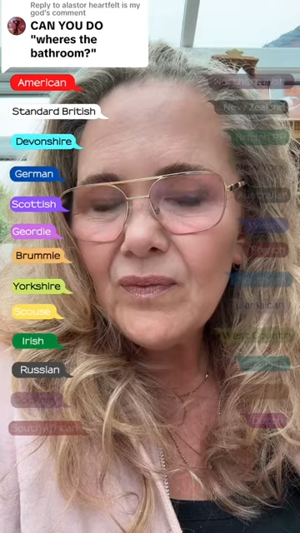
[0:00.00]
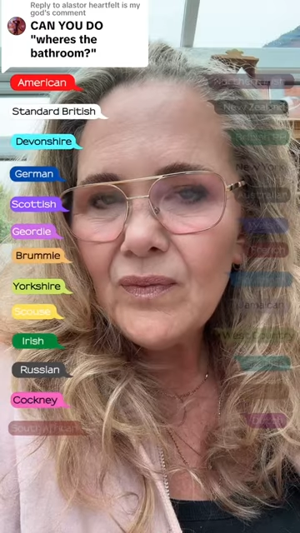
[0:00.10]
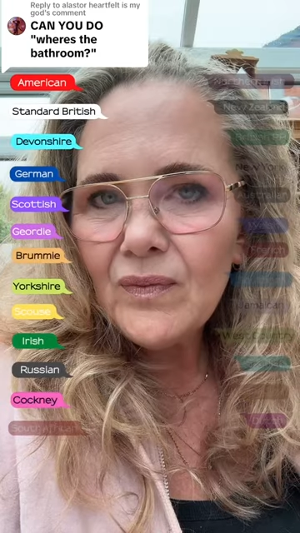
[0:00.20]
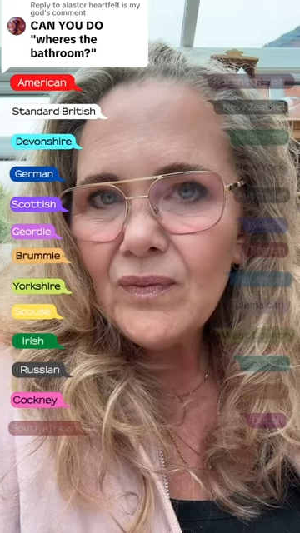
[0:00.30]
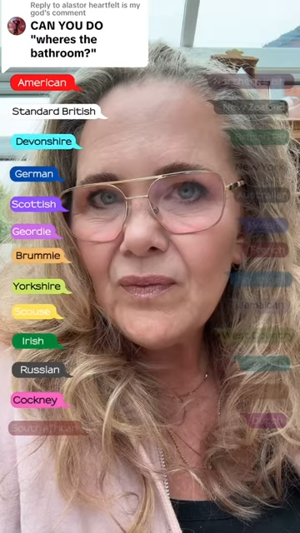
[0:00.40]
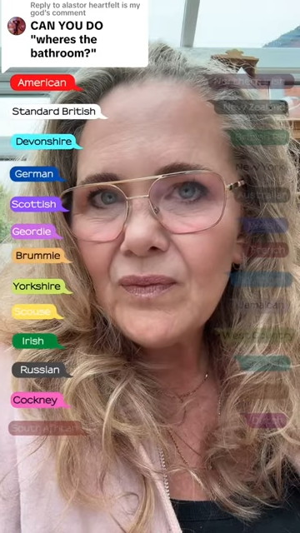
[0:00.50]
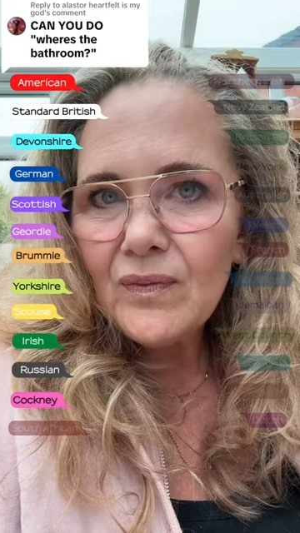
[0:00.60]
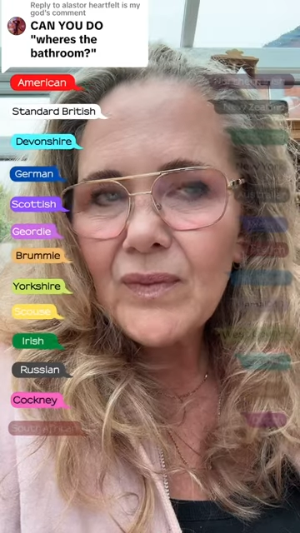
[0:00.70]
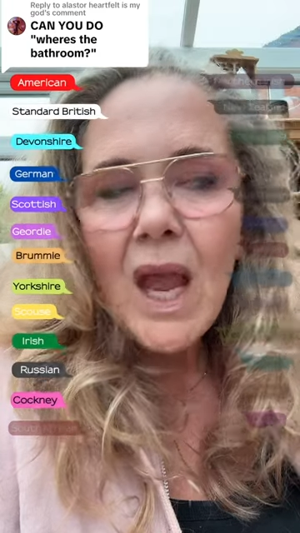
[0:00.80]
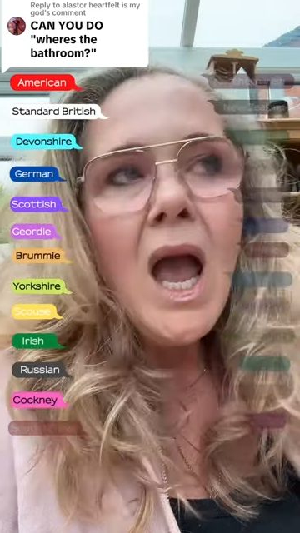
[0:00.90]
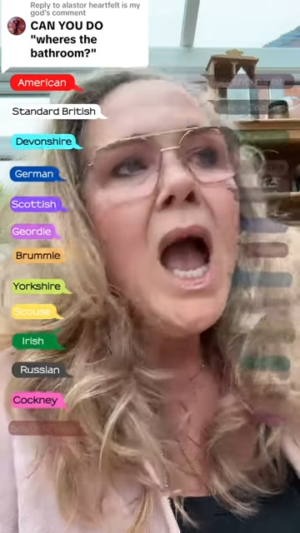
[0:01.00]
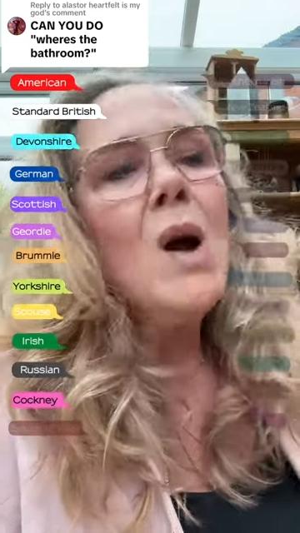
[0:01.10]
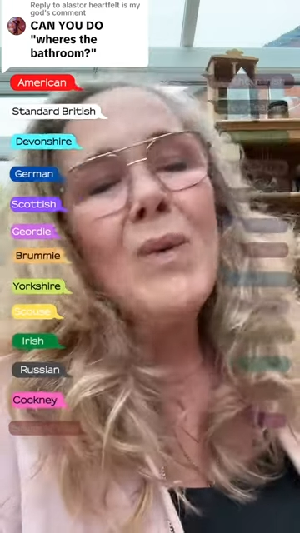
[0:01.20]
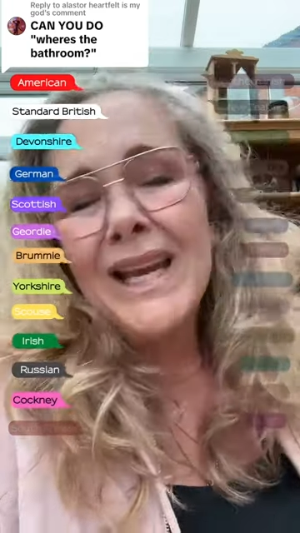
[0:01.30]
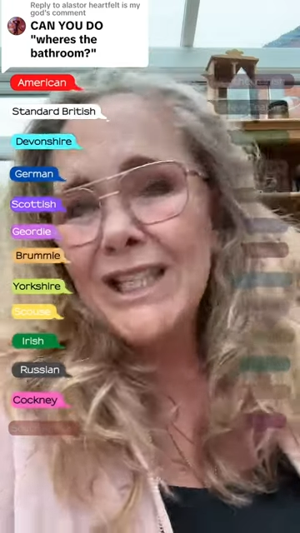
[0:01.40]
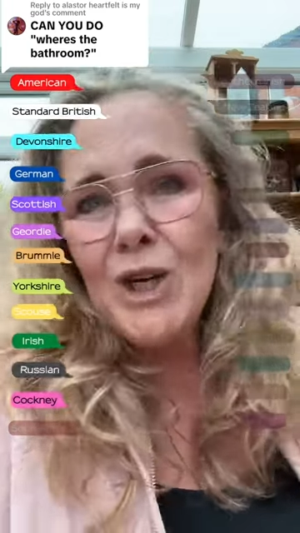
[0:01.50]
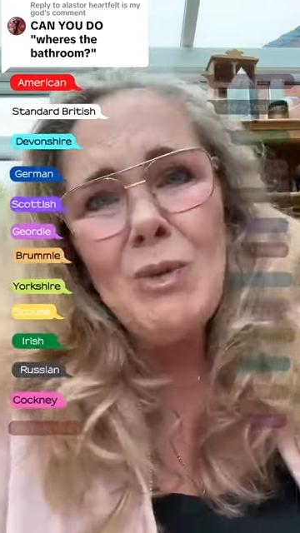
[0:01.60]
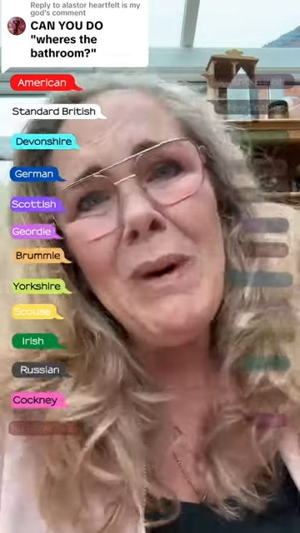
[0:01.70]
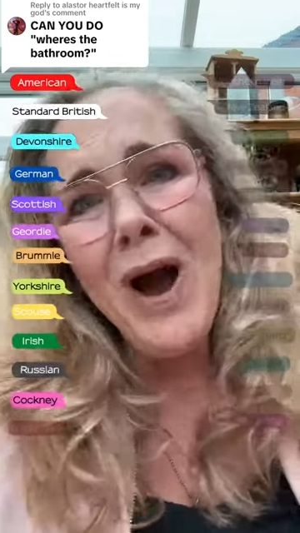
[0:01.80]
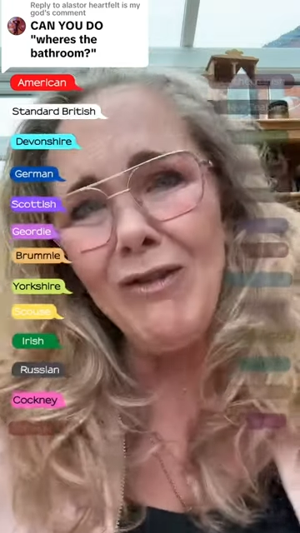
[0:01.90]
Cockney. Where's your
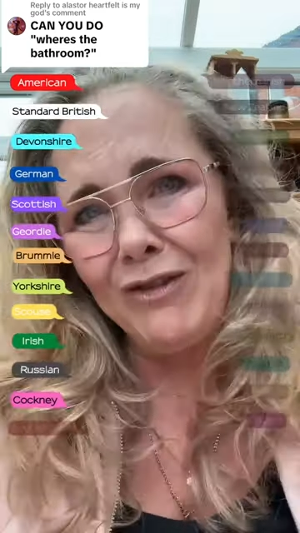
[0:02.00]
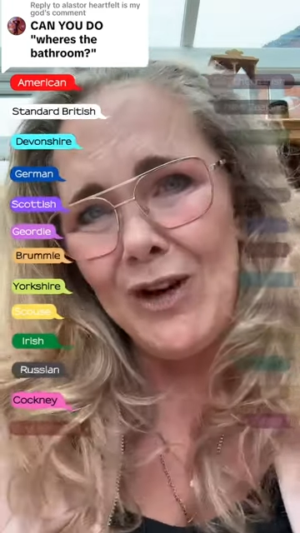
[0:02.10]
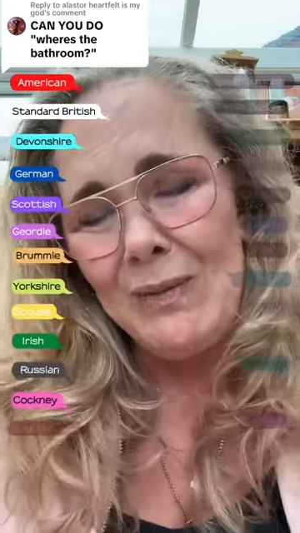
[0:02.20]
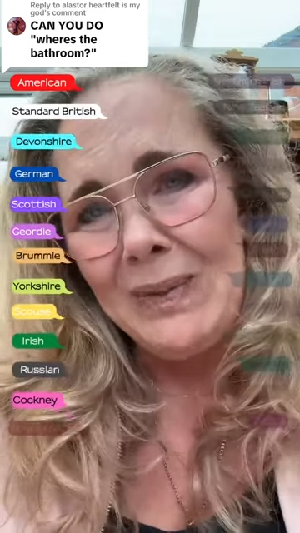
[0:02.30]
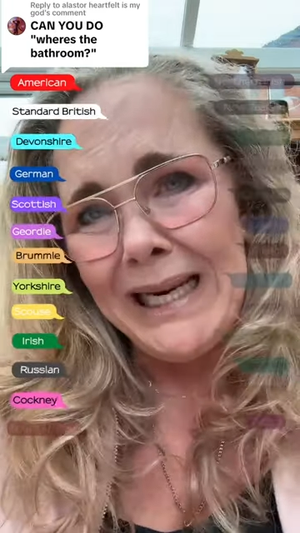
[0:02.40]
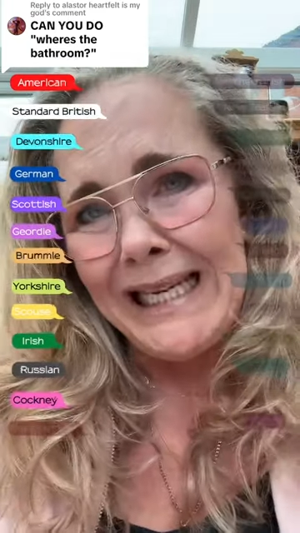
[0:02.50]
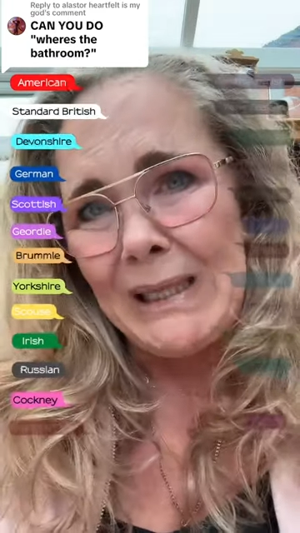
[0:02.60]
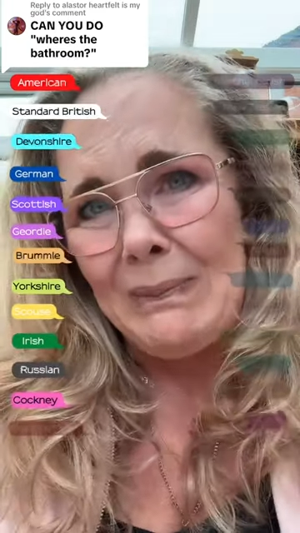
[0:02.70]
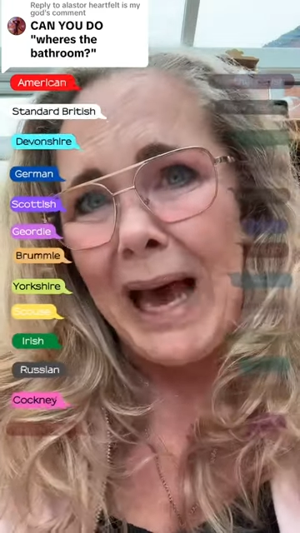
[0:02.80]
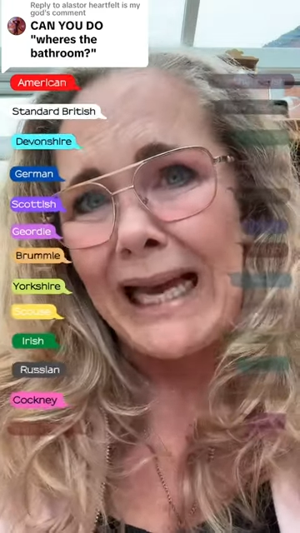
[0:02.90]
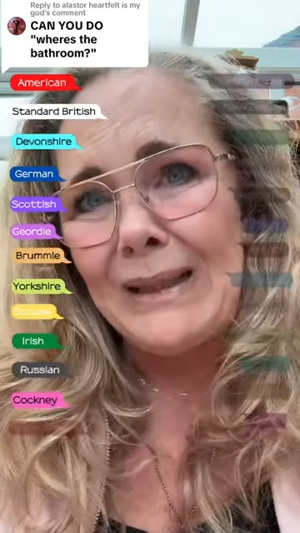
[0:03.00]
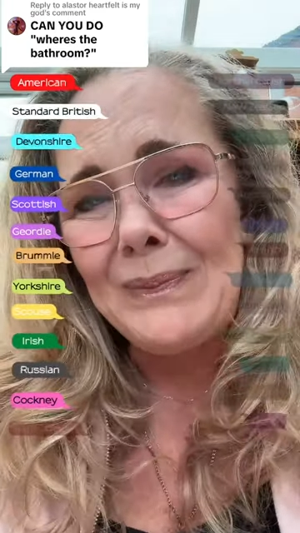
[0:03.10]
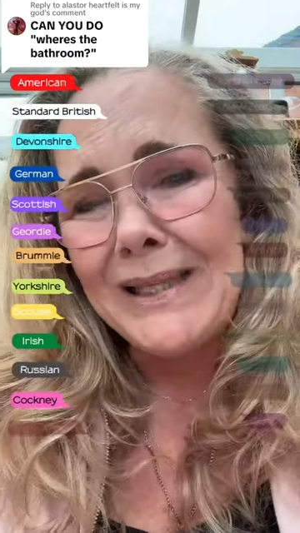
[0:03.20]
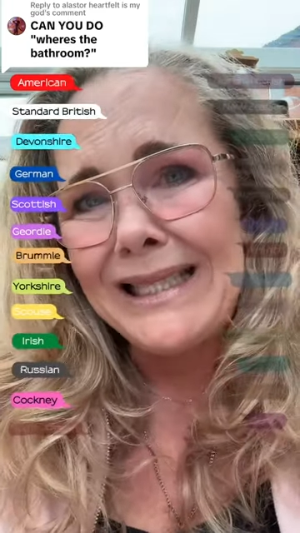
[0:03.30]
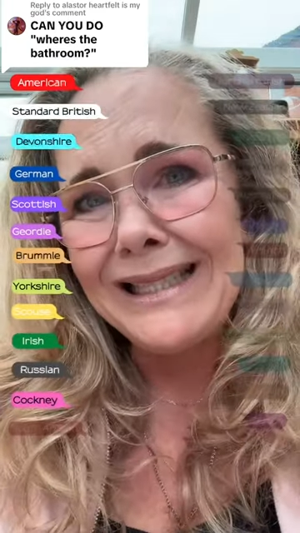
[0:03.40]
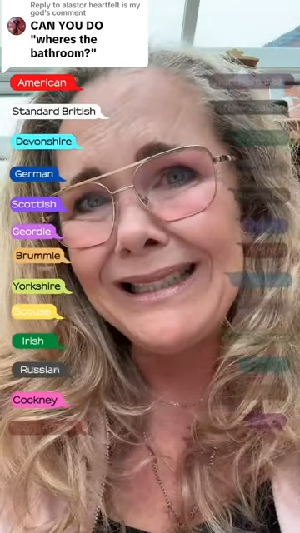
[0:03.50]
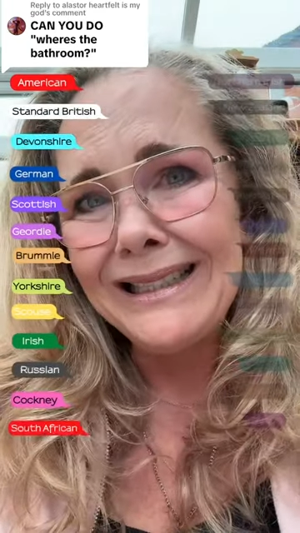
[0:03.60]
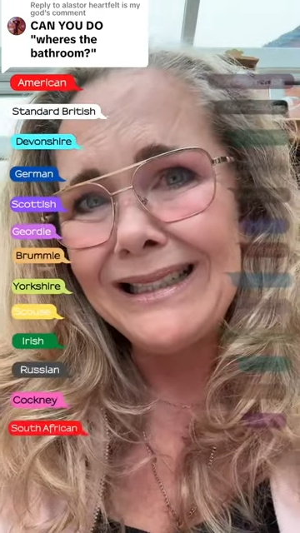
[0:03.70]
bathroom, please, babes?